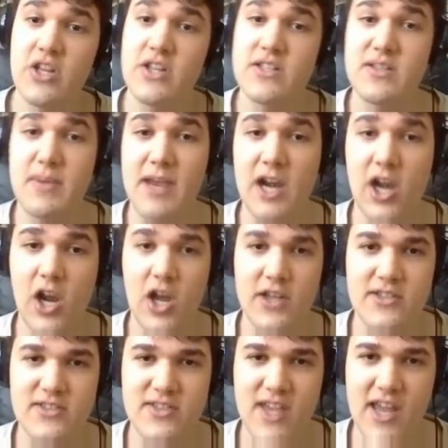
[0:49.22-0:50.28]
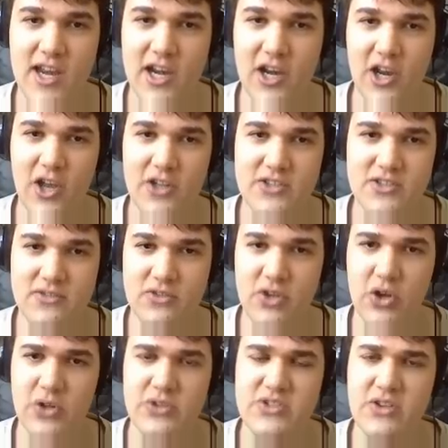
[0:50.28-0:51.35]
to make lots and lots of
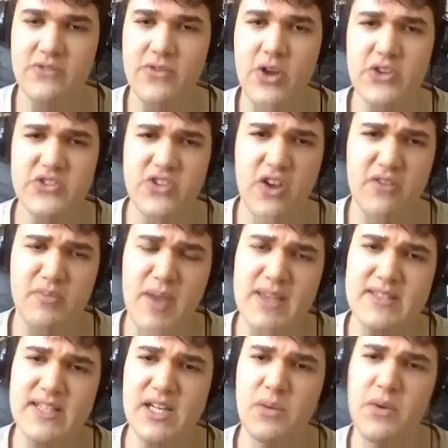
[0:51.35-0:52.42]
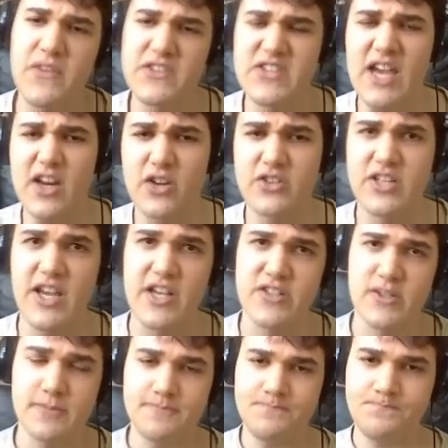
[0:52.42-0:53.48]
gold. So first off, basically what this add-on
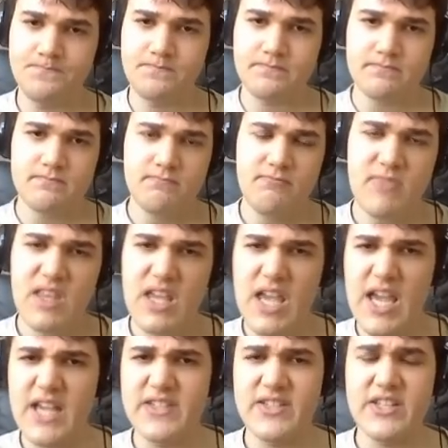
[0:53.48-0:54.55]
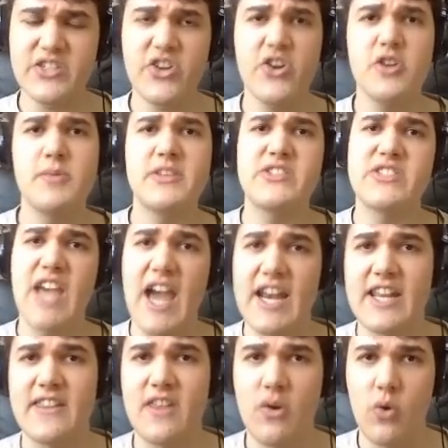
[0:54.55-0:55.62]
does is it's going to be
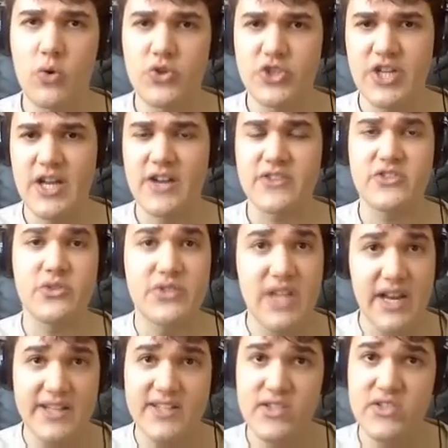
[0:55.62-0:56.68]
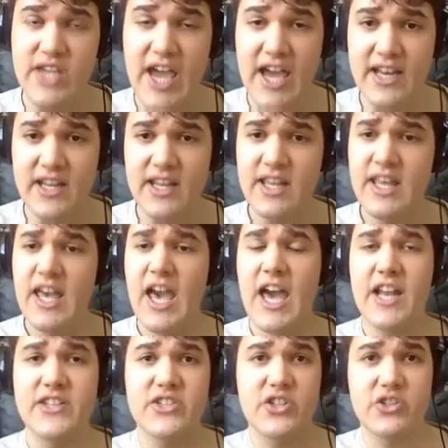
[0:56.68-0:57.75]
scanning the auction house. You'll tell it to scan,
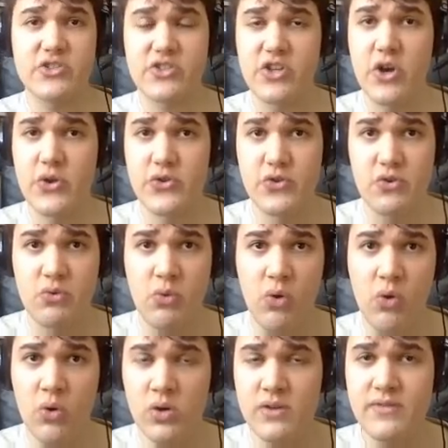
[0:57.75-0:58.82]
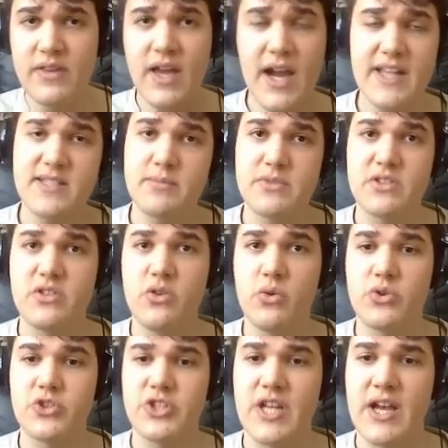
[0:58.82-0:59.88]
and it's going to go through all of the items in the
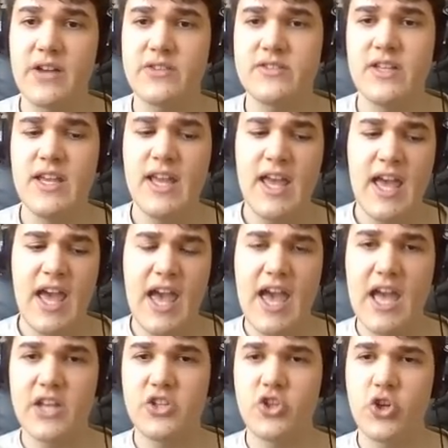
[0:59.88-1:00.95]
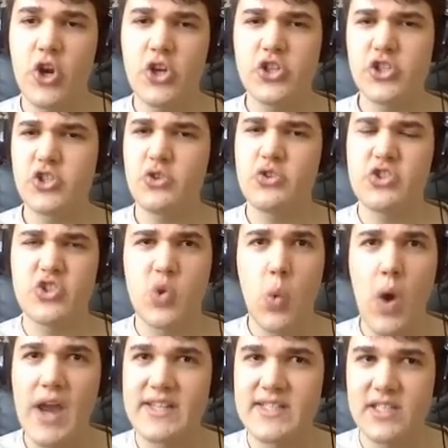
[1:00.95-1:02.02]
auction house, and you're going to do this
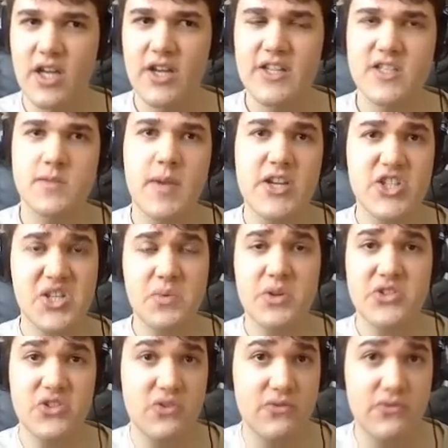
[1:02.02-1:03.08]
quite a lot, especially once you've